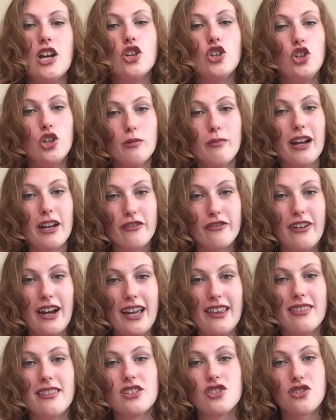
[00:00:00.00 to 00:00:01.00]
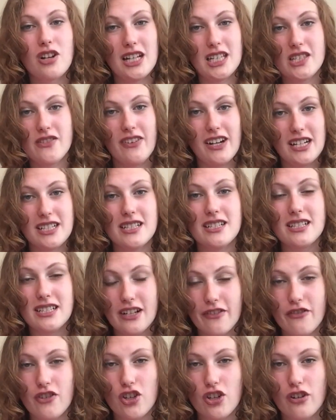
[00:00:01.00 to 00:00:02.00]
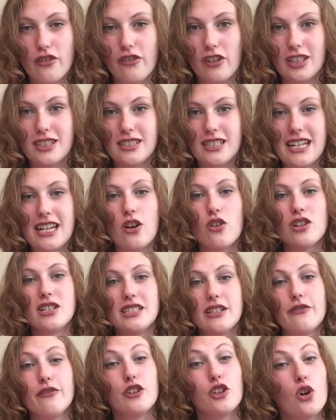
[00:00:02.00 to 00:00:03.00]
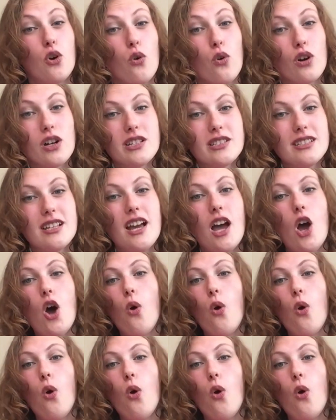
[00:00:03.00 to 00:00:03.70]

You might find that transferring to a different university or a different course